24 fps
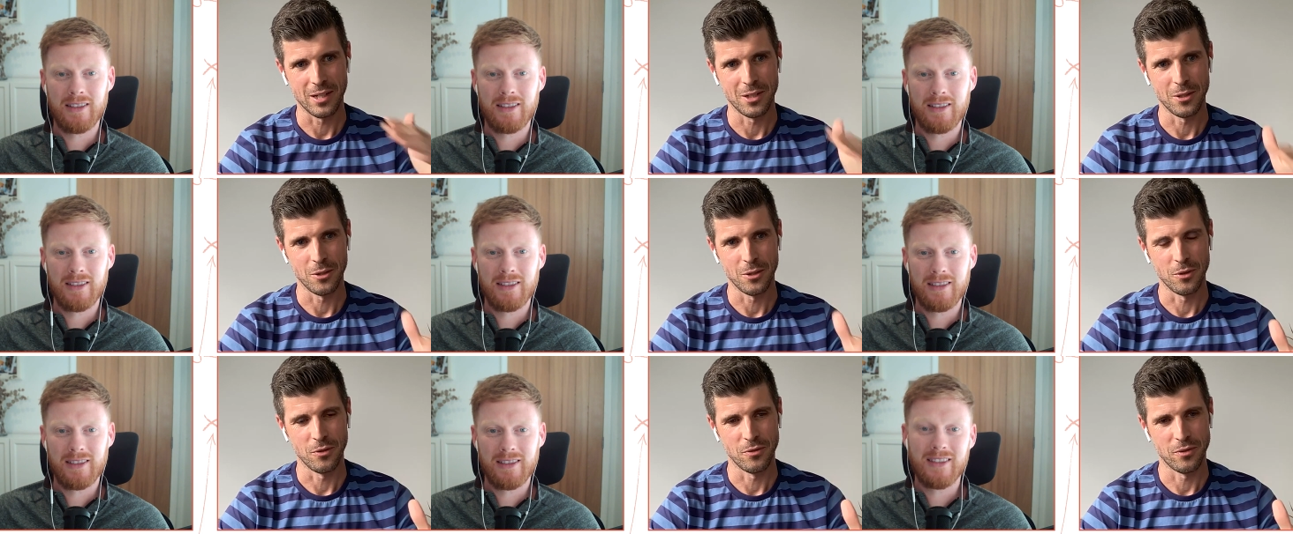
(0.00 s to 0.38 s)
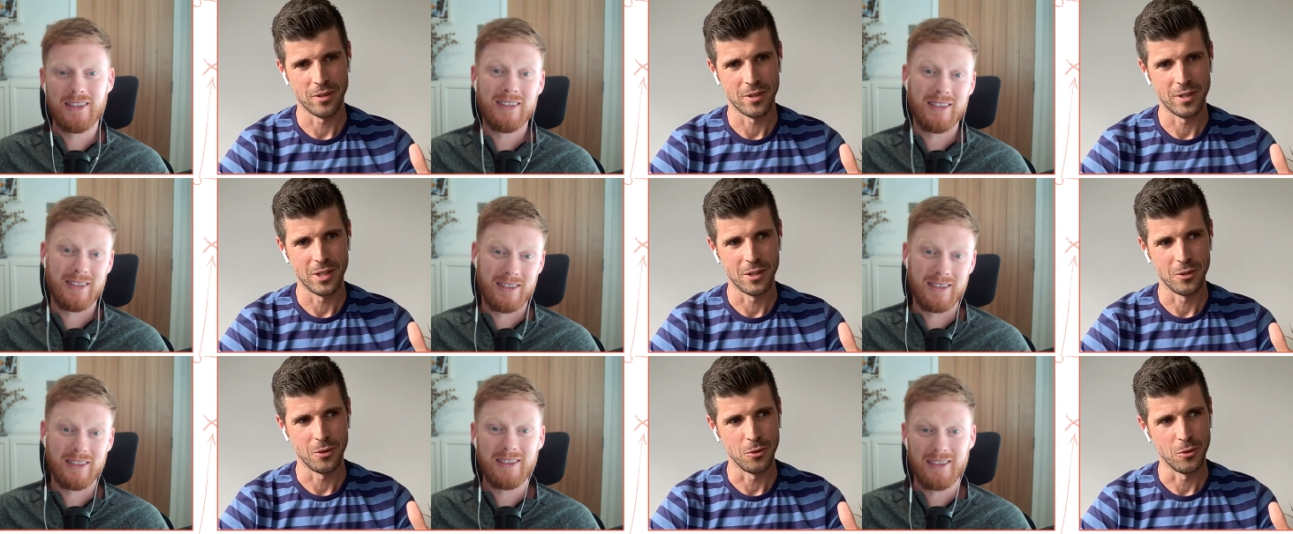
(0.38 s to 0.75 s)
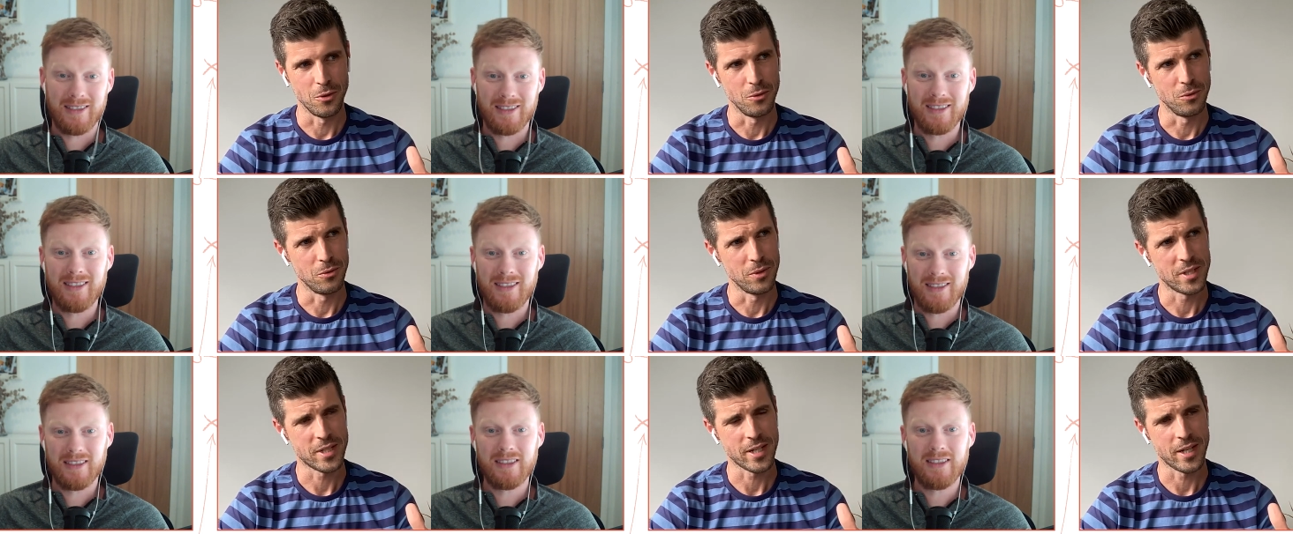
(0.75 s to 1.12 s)
Speaker 1: like low
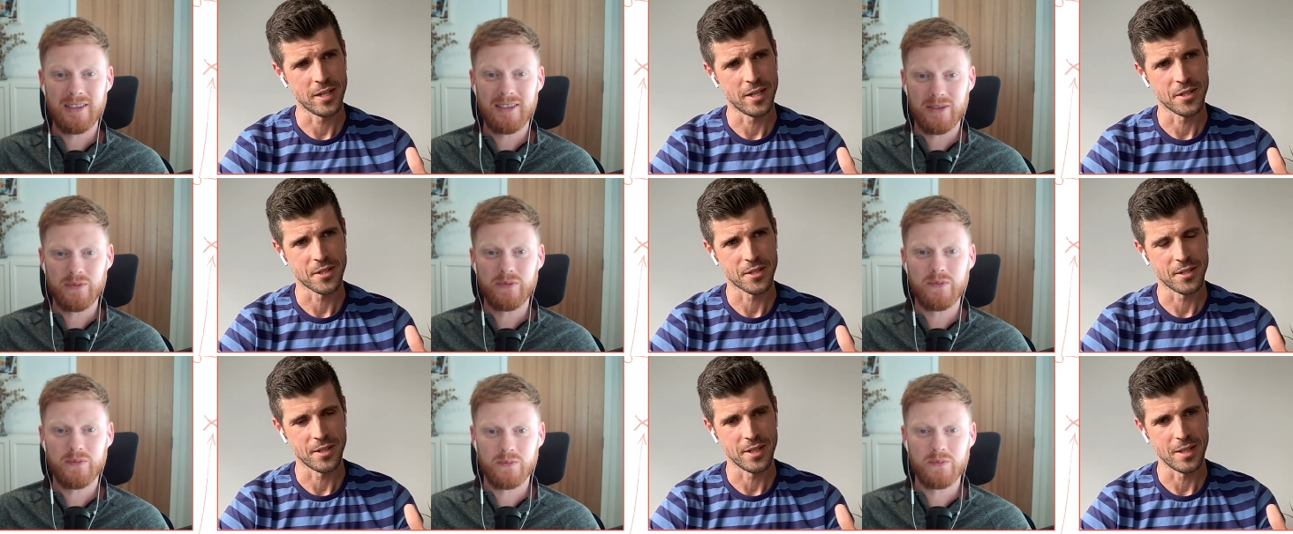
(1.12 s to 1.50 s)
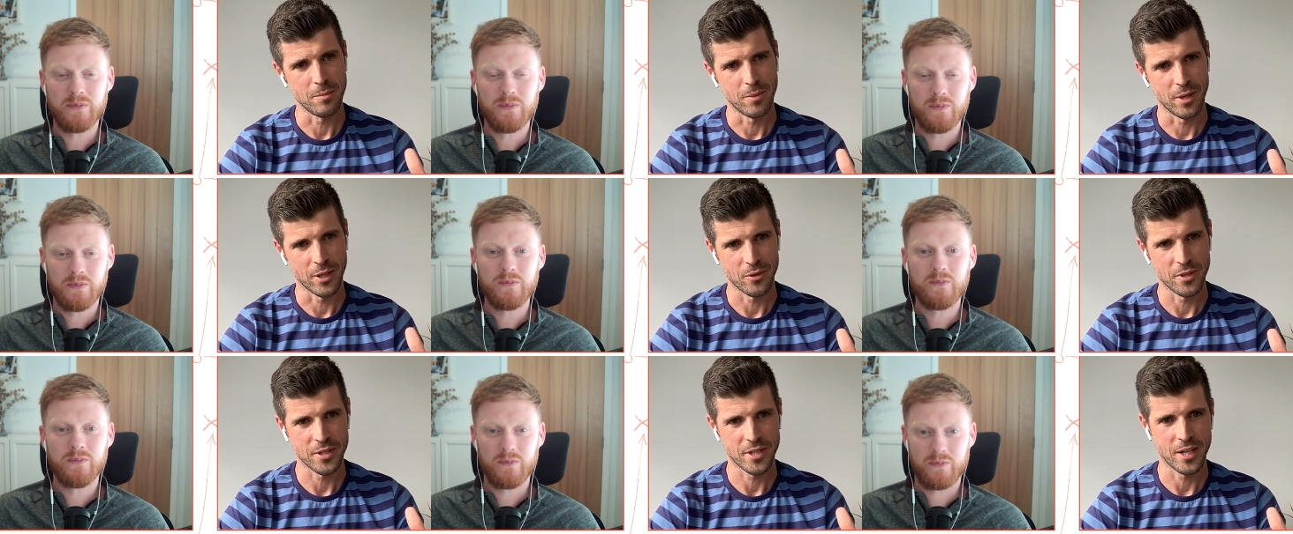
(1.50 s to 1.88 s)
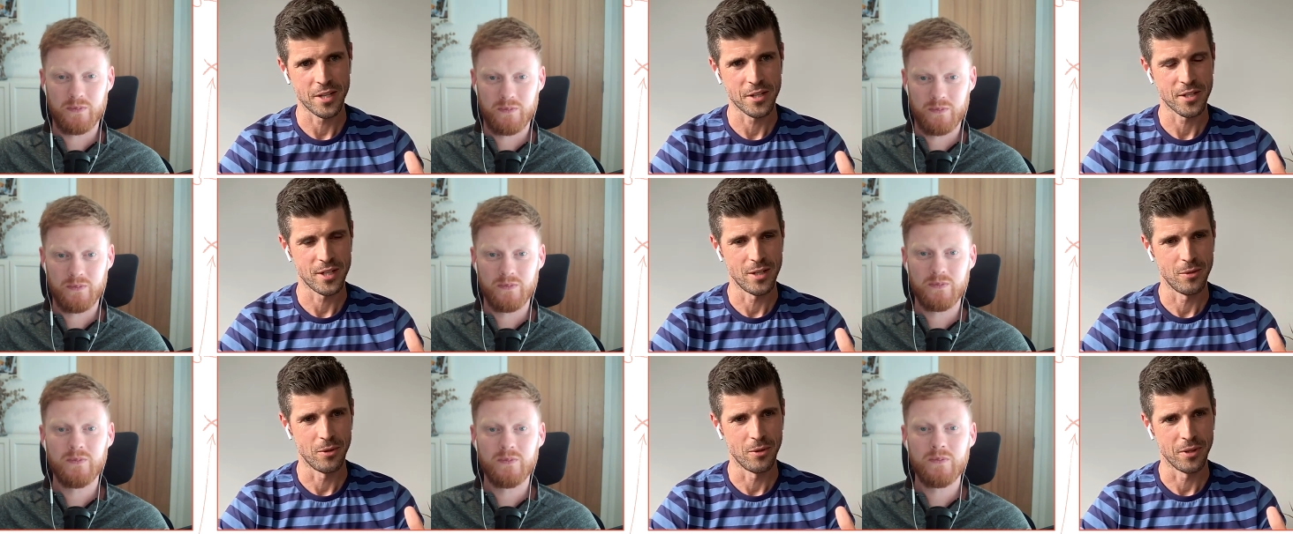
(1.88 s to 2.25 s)
low intensity moderate
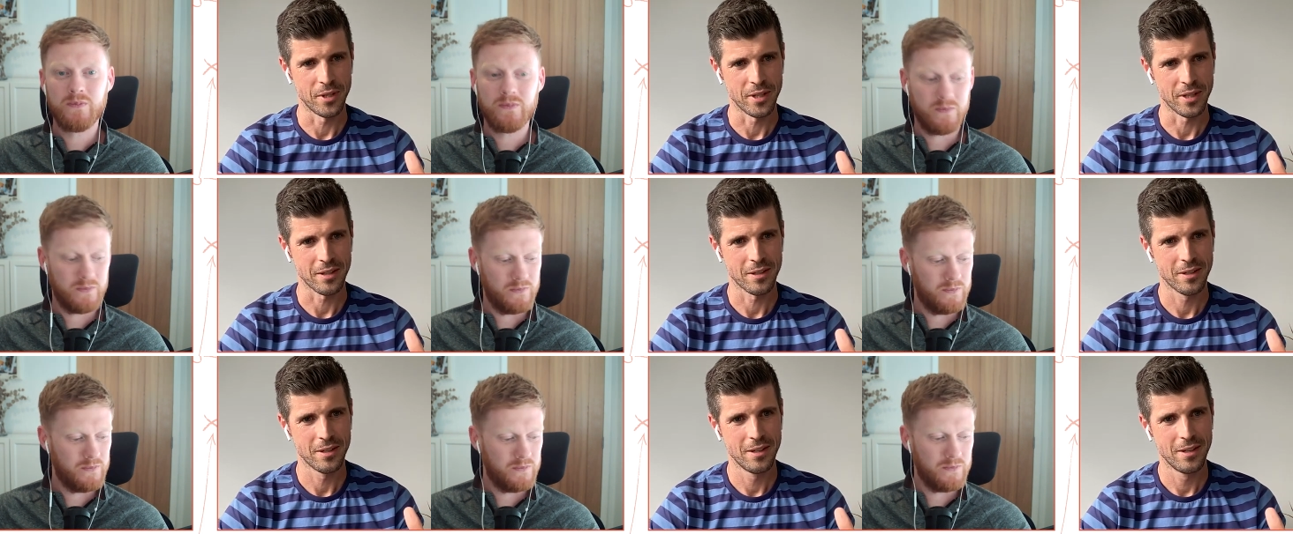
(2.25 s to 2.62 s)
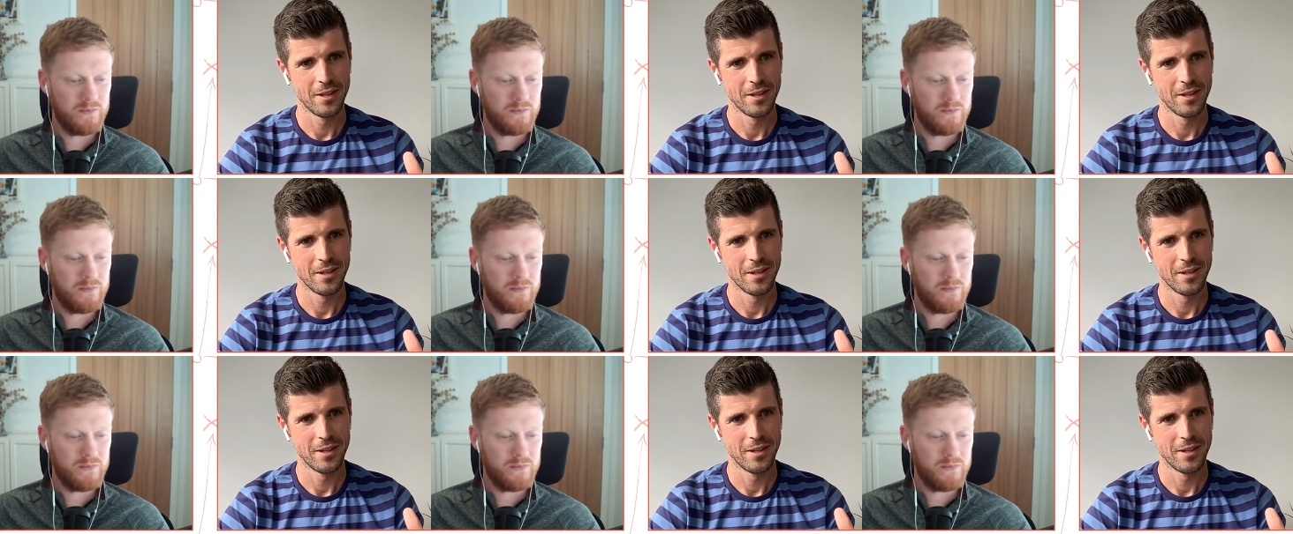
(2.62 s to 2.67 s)
intensity running